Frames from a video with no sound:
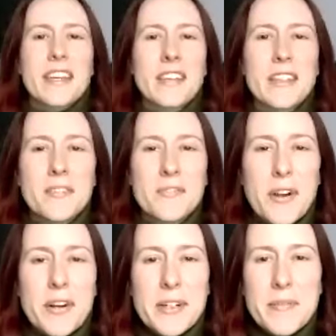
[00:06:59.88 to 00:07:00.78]
thank you
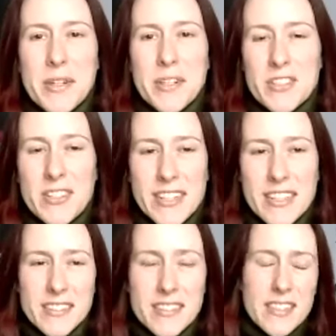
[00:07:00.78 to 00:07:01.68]
very much,
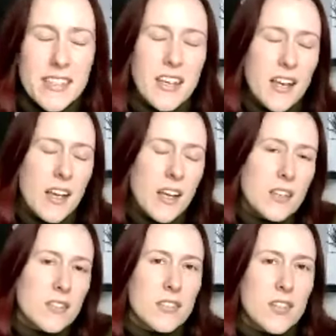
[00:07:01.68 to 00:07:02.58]
Lindsay.
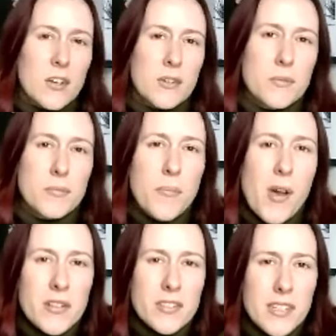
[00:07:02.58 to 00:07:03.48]
So
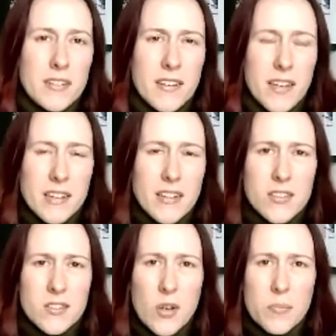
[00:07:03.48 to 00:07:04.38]
Martin,
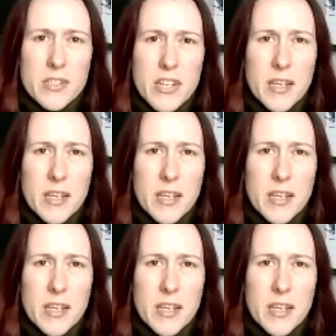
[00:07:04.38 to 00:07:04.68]
another top